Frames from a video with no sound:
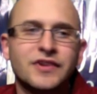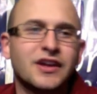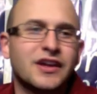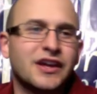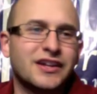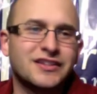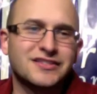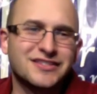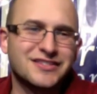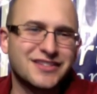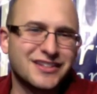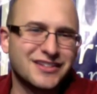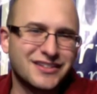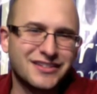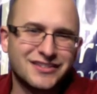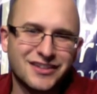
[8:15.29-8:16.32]
And it's just,
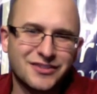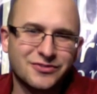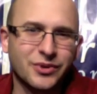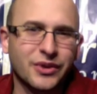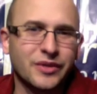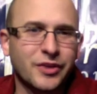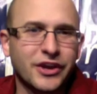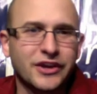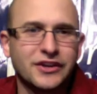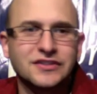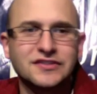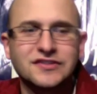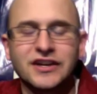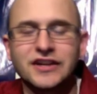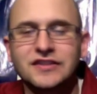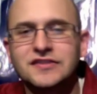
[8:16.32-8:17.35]
it doesn't really make any
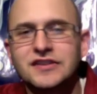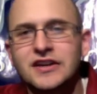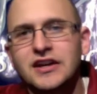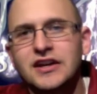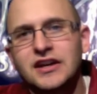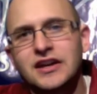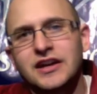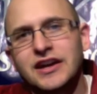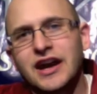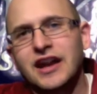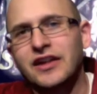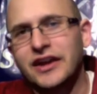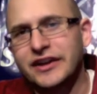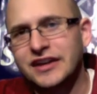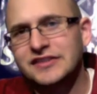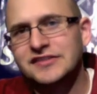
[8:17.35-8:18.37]
sense. Kind of
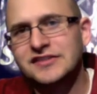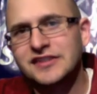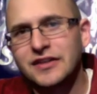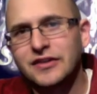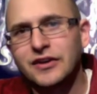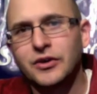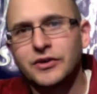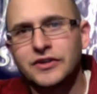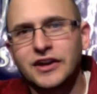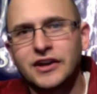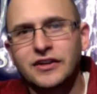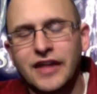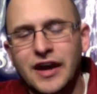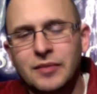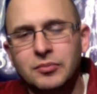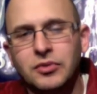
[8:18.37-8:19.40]
like I said, though, at the end of
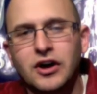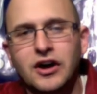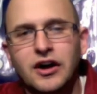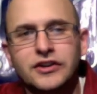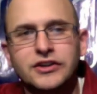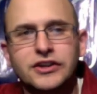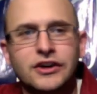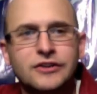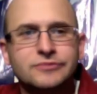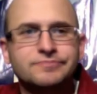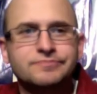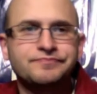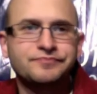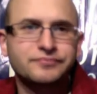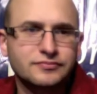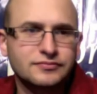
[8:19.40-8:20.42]
that blog, you know,
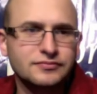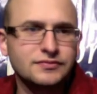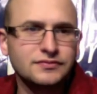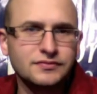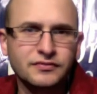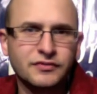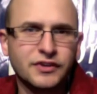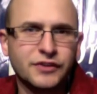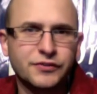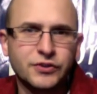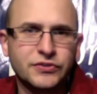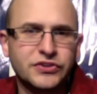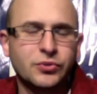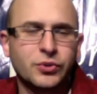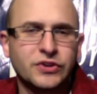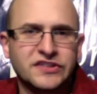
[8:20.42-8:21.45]
if
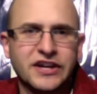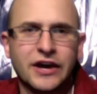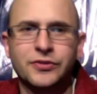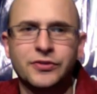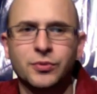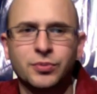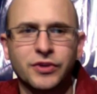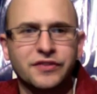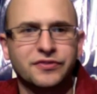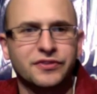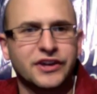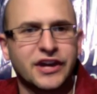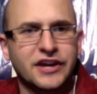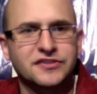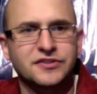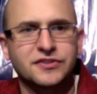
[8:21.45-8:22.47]
UT wins out, they'll play for the
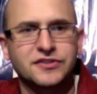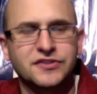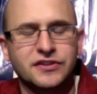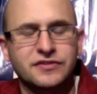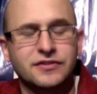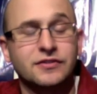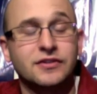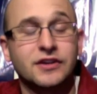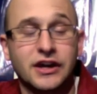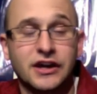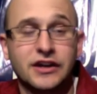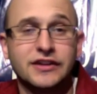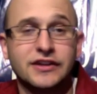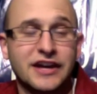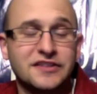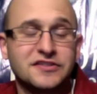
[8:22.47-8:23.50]

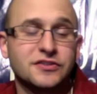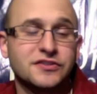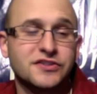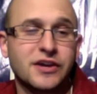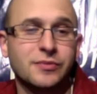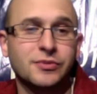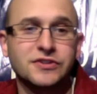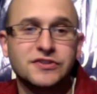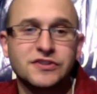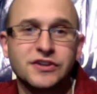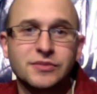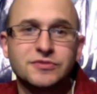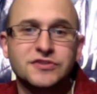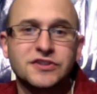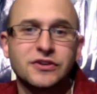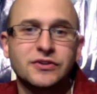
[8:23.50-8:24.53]
national championship.
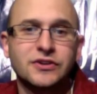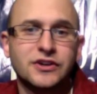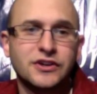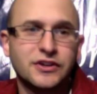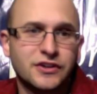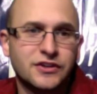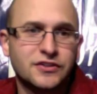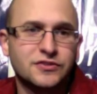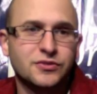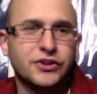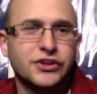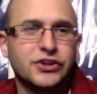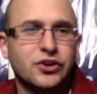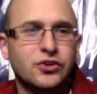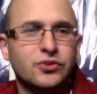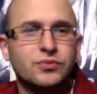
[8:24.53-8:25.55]
So it's really
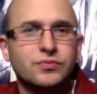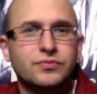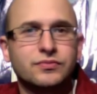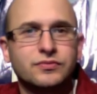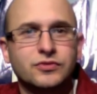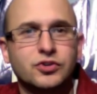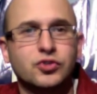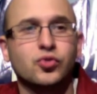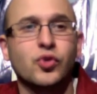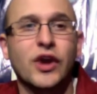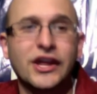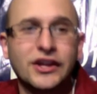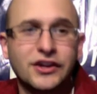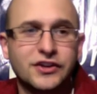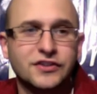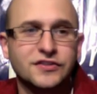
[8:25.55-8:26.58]
no
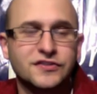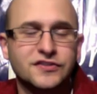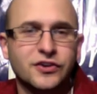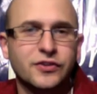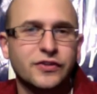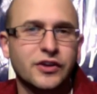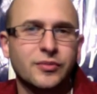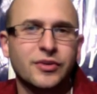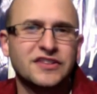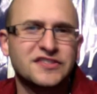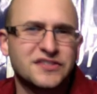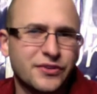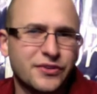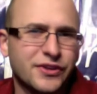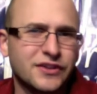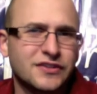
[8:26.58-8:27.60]
great concern there. But I
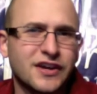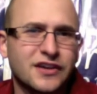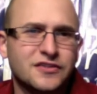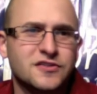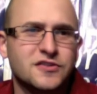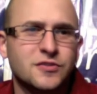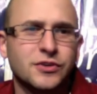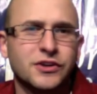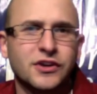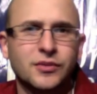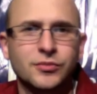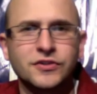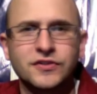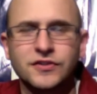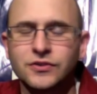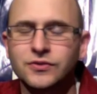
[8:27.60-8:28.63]
still think Texas should be number
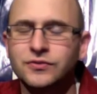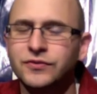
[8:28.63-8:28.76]
2.